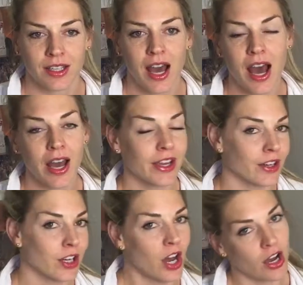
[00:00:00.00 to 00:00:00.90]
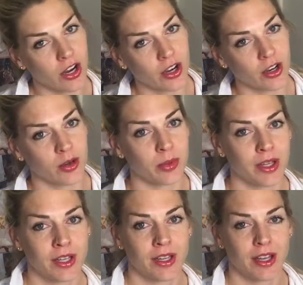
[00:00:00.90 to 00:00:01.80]
higher
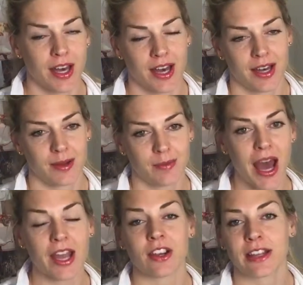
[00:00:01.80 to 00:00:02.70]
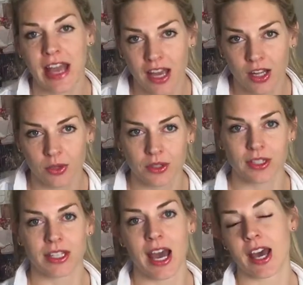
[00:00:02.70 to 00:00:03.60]
carb, higher
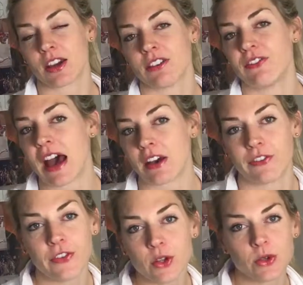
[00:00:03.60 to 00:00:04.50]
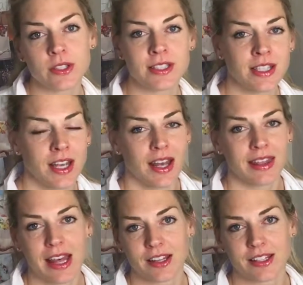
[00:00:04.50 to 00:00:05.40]
calorie, higher fat foods
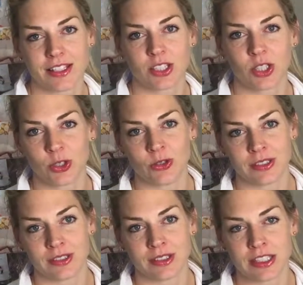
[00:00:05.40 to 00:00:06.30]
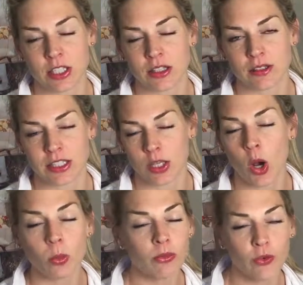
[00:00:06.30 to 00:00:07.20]
that this gluten is
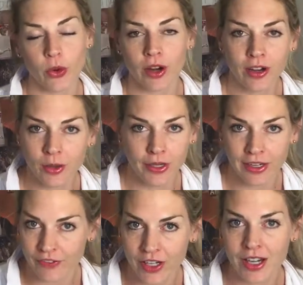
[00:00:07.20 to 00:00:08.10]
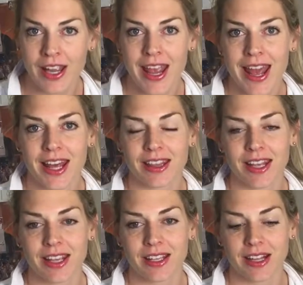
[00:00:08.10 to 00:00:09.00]
home for, or whatever, and
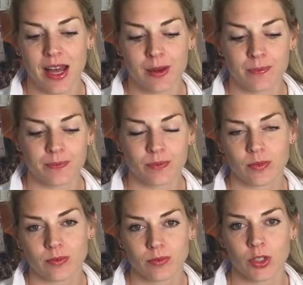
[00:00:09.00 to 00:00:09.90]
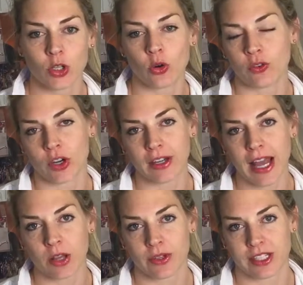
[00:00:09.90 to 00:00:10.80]
then your overall
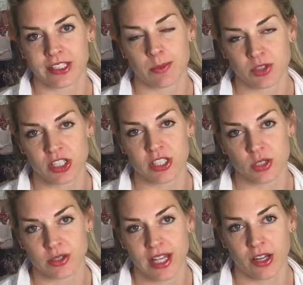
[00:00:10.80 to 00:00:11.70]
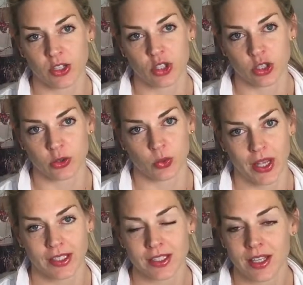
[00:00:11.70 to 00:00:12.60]
calorie consumption just goes down and you lose
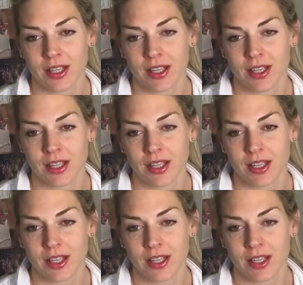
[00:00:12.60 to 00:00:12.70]
weight.